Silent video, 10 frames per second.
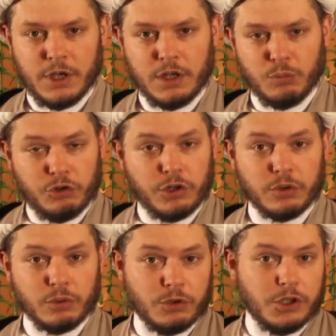In
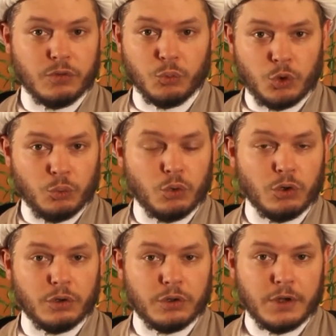particular, even one
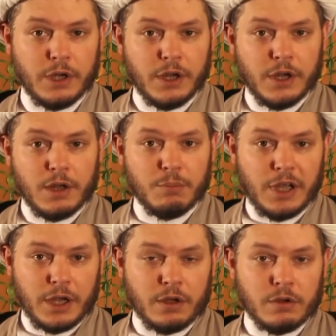word
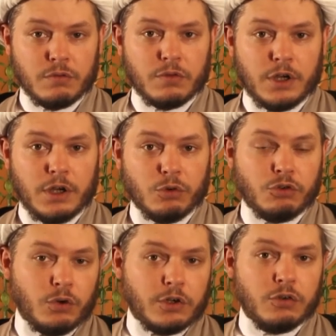may have a
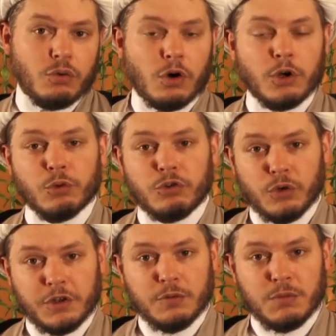restricted or
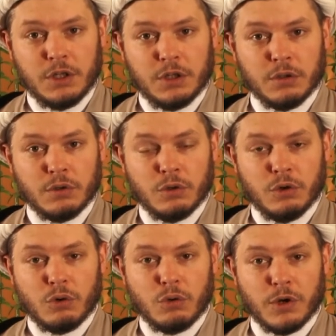unrestricted meaning
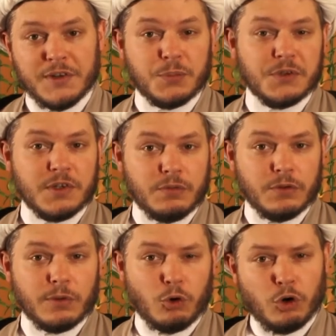or a
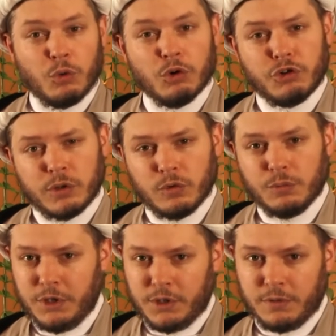specific or more general
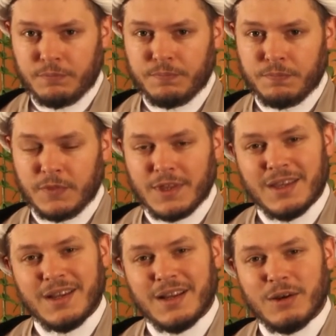meaning.
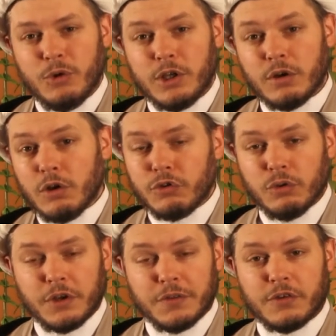We can also
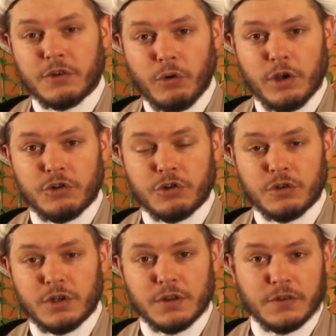look at this
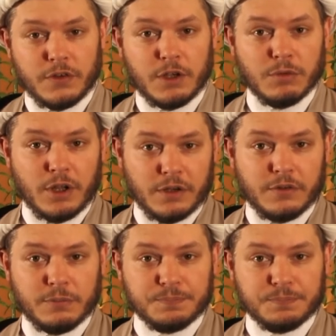narration in the same light.